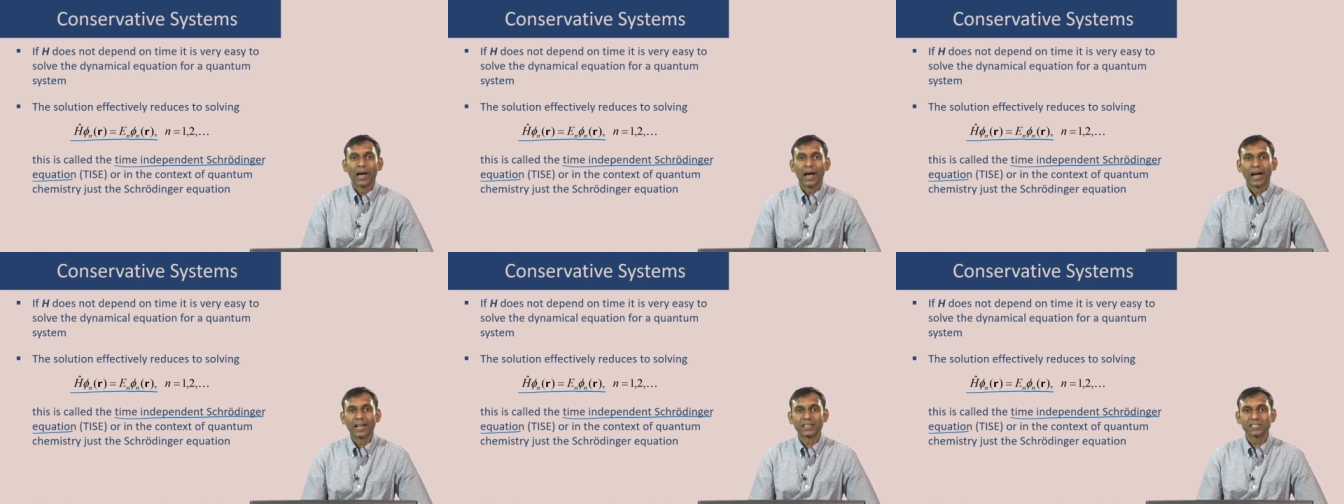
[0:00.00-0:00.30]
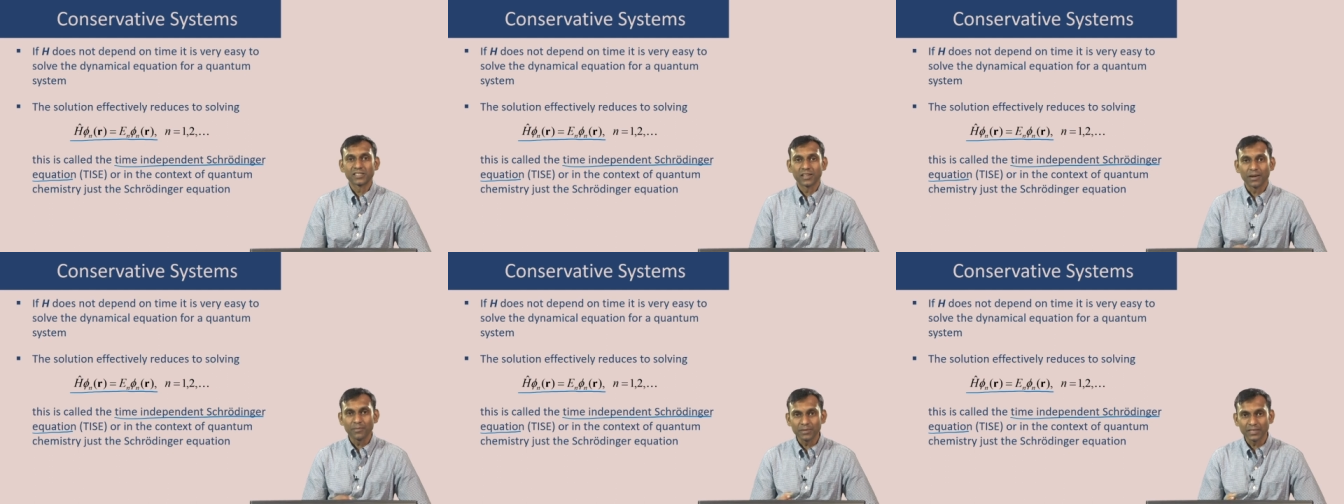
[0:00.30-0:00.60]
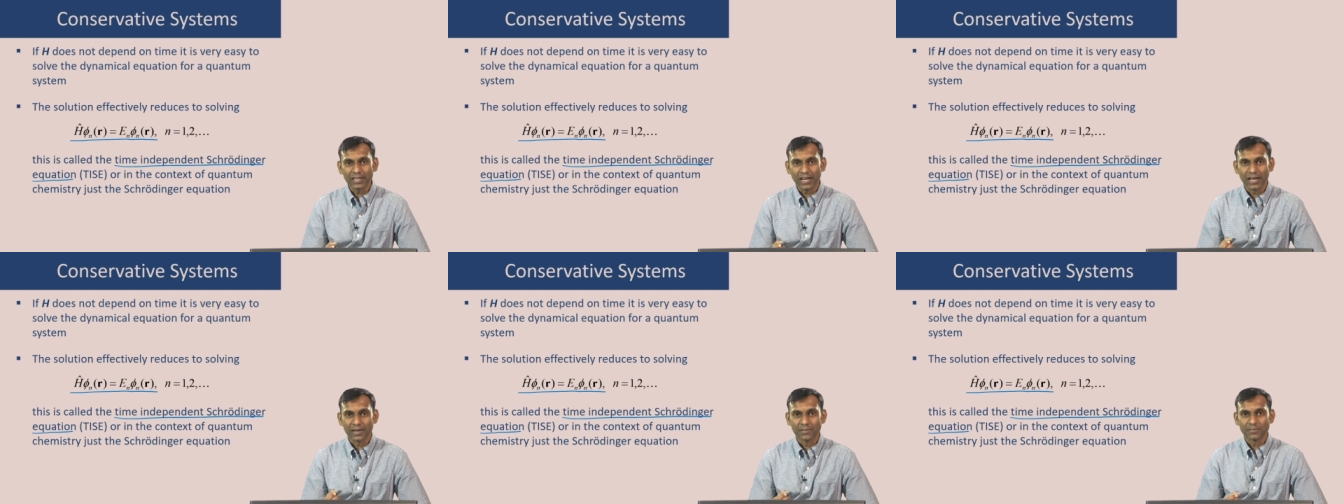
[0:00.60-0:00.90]
and
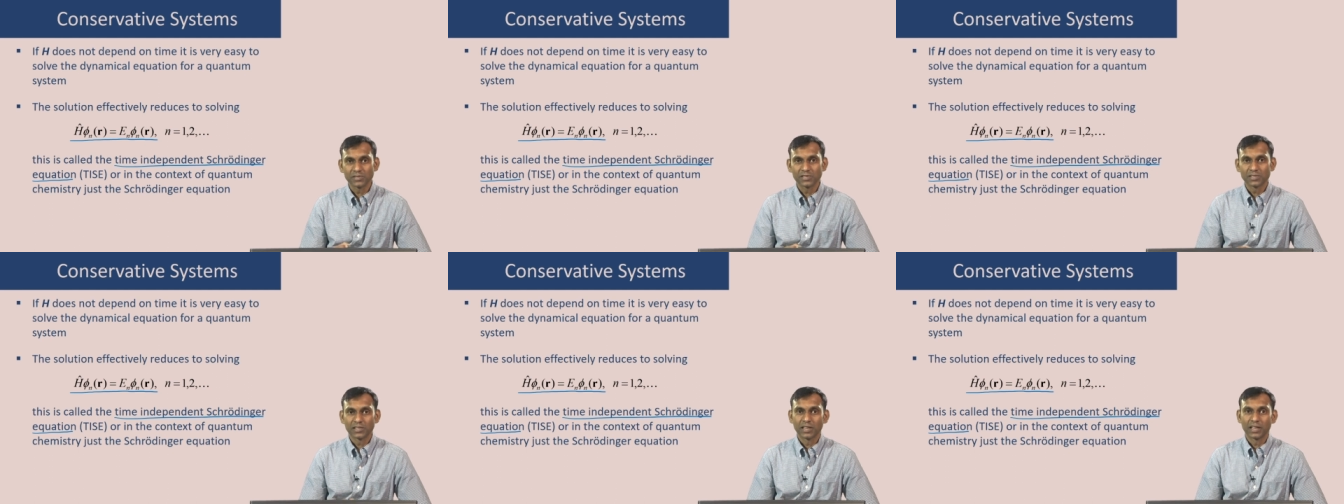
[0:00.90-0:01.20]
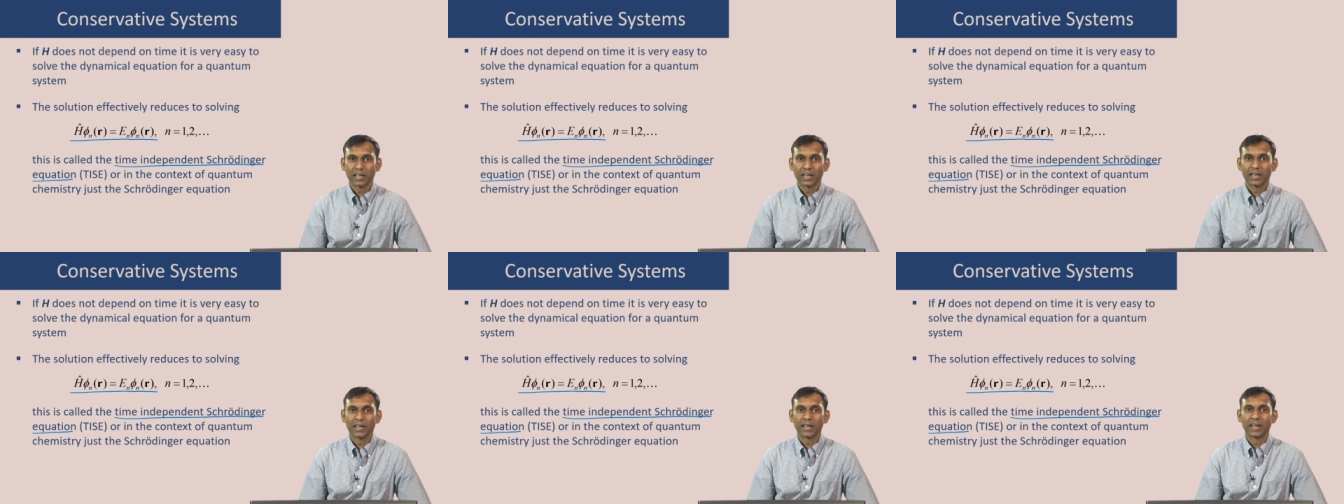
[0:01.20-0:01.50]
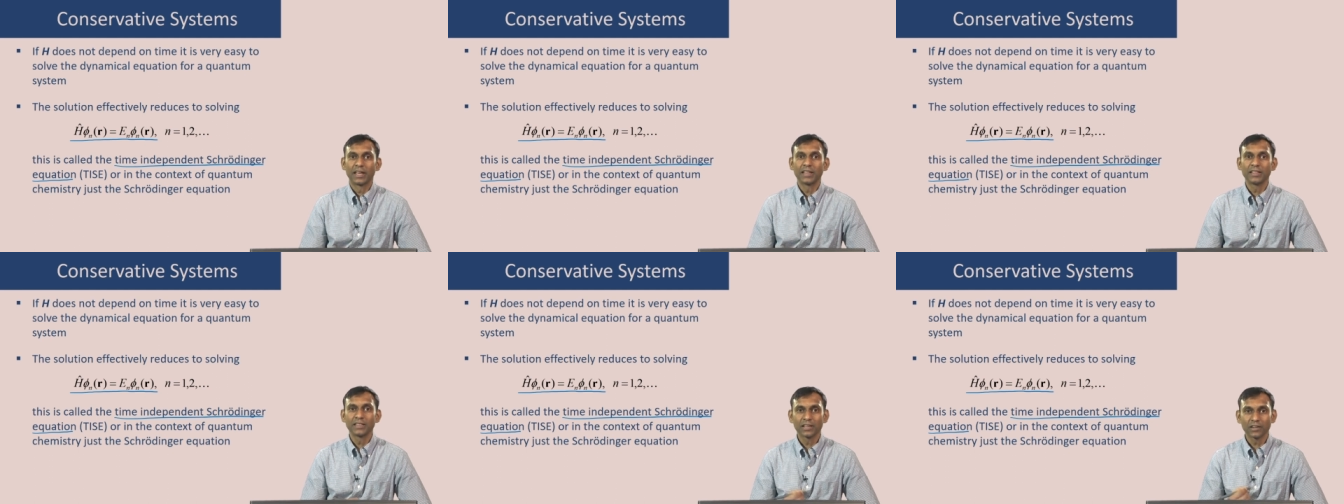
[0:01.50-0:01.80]
sometimes
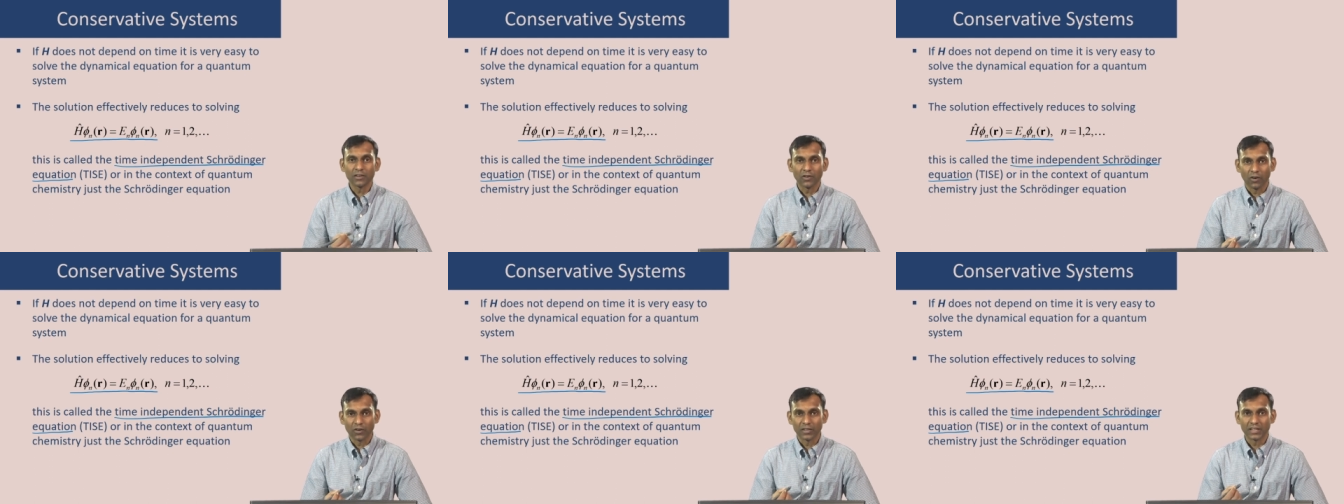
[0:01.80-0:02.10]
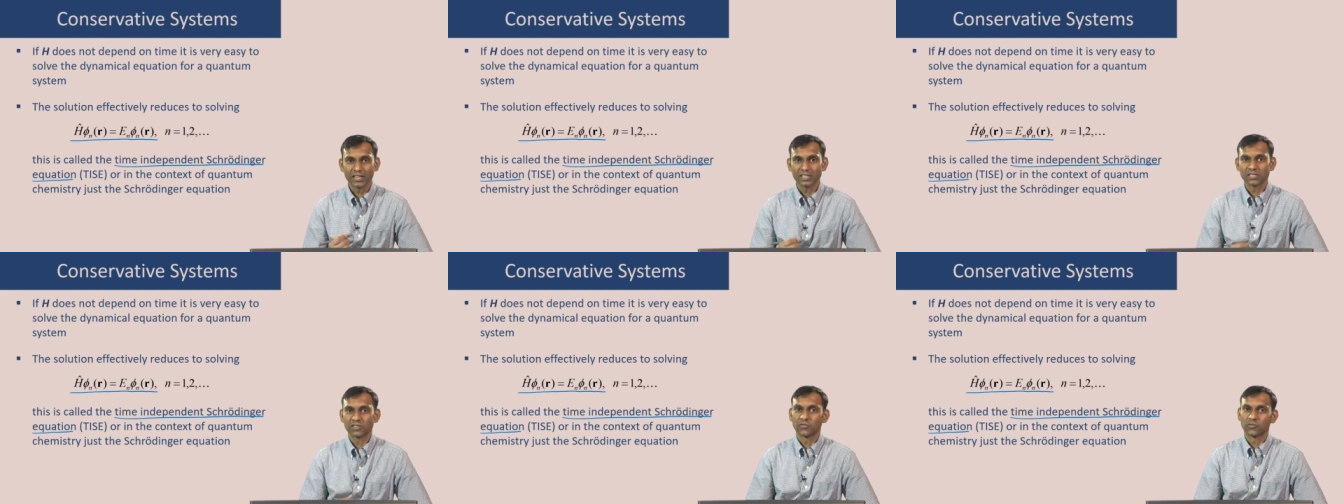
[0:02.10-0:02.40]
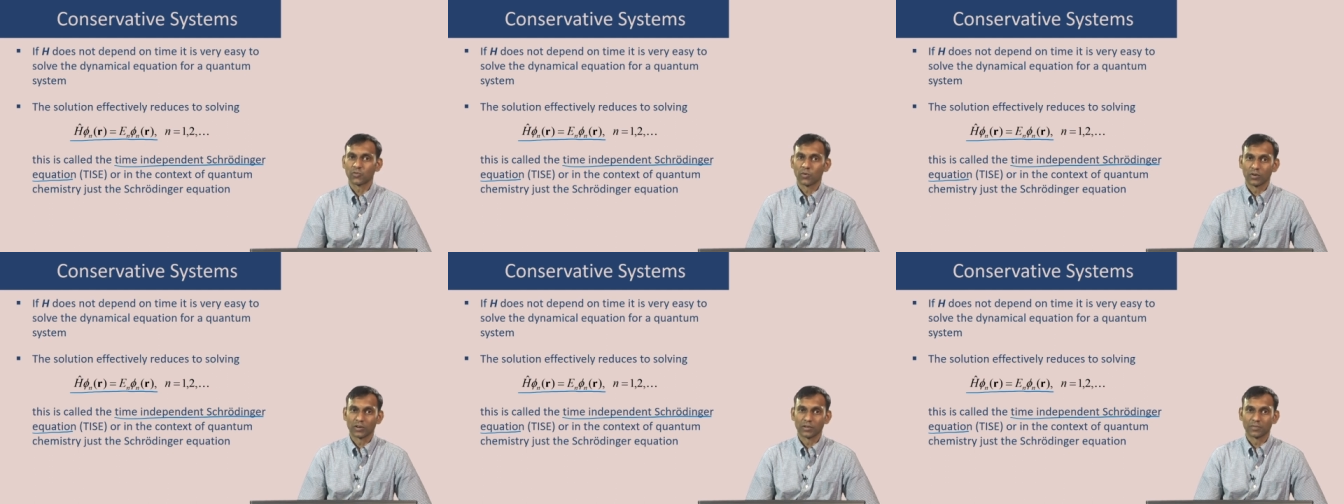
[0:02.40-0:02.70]
in the context
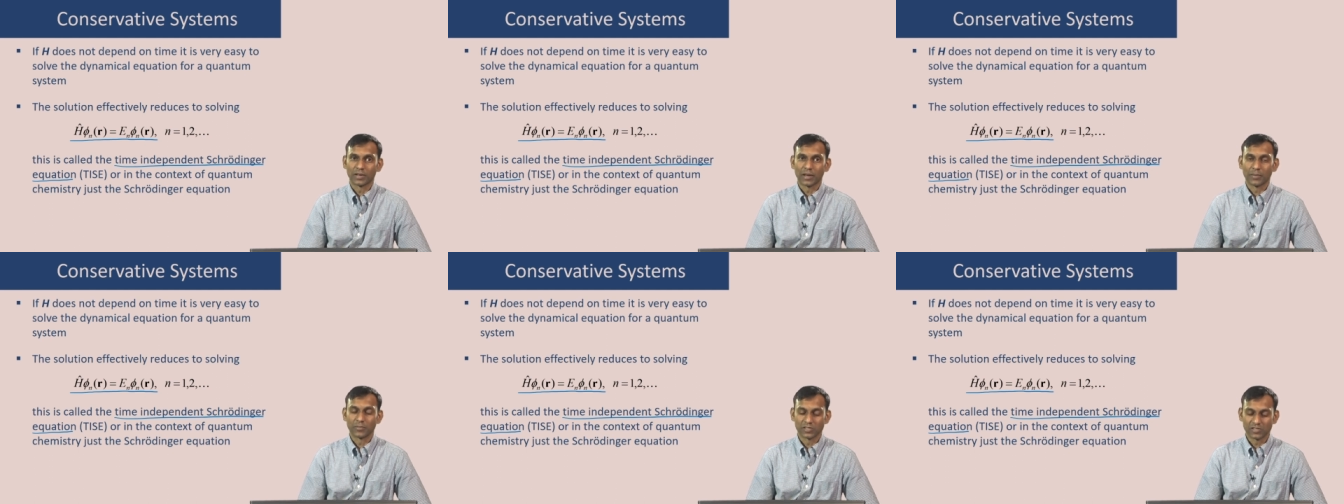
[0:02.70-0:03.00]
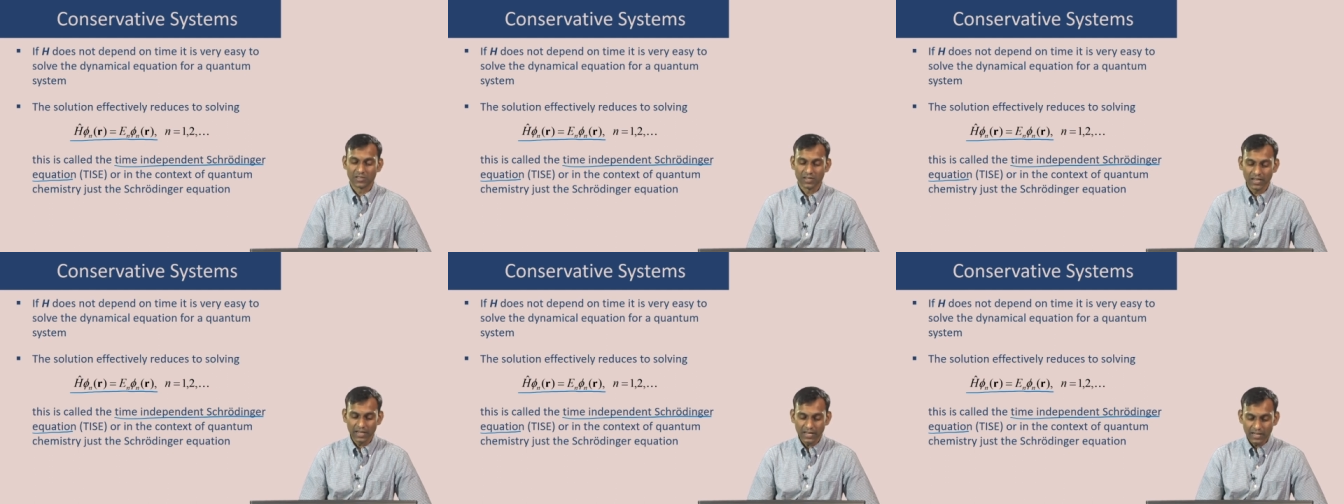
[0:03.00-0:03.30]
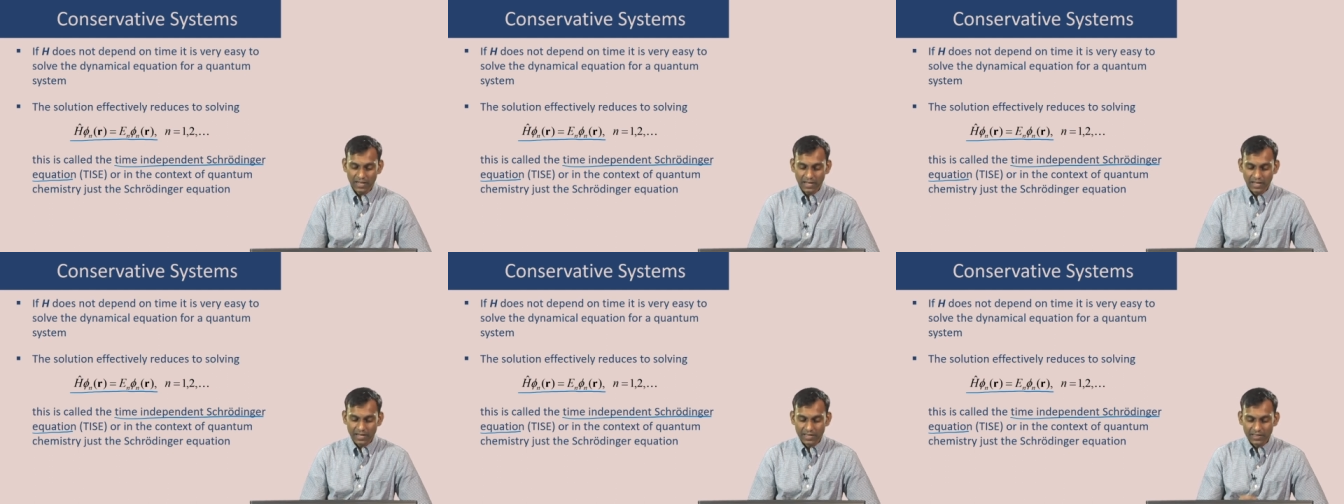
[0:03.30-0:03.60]
of quantum
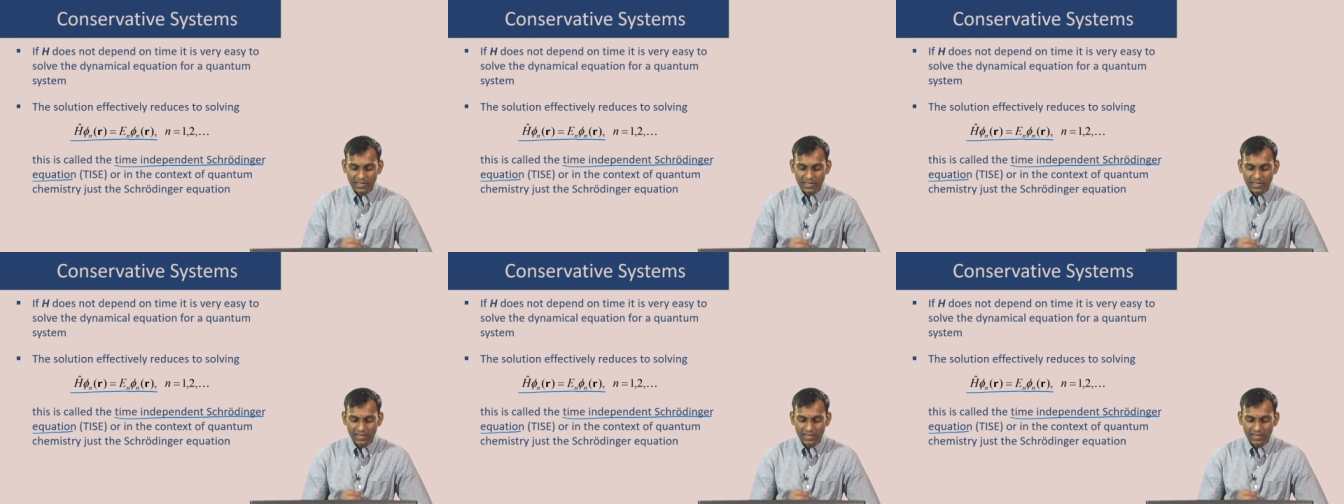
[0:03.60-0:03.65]
chemistry